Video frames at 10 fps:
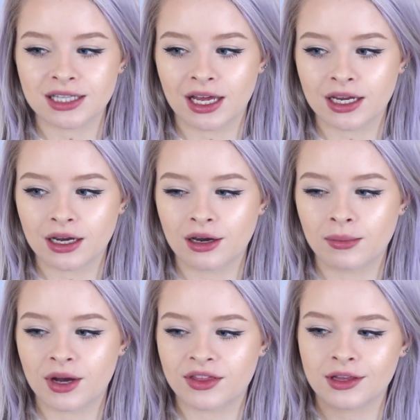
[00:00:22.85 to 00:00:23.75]
like
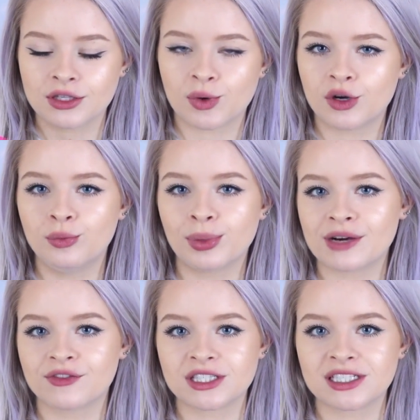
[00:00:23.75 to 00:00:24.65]
I think there's one called
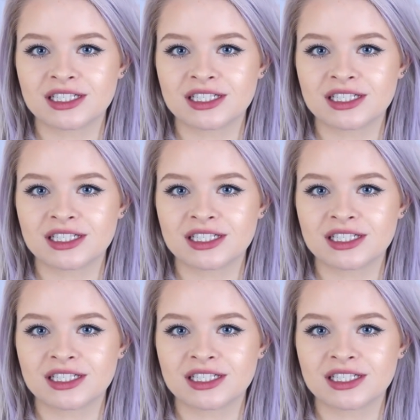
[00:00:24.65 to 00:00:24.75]
Breakfast